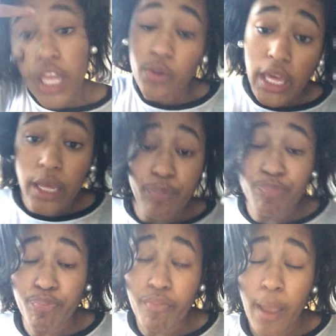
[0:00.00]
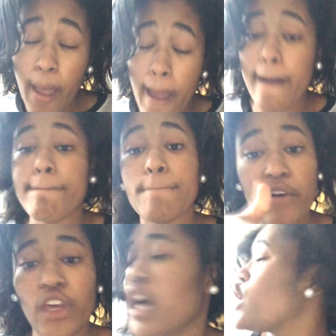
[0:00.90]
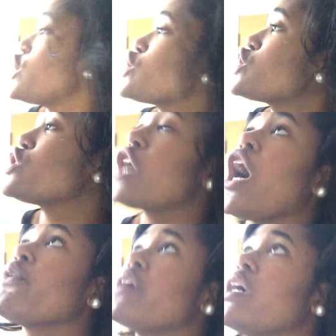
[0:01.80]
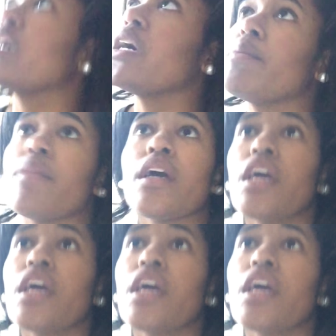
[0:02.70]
Okay, moving on. So, I